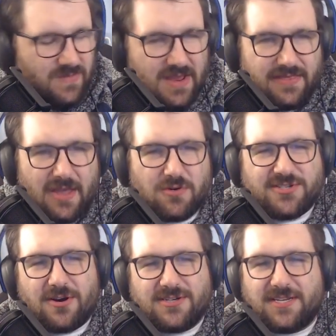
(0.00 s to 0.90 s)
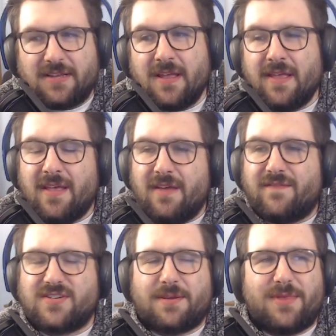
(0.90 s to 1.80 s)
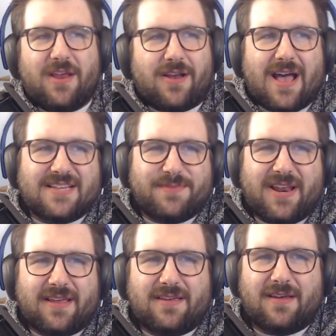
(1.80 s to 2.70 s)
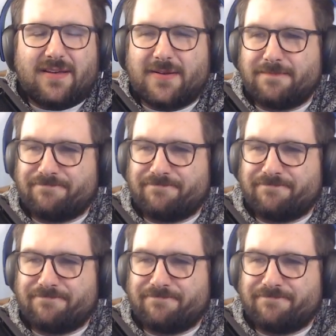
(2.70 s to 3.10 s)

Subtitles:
they were charging for some of their cosmetic upgrades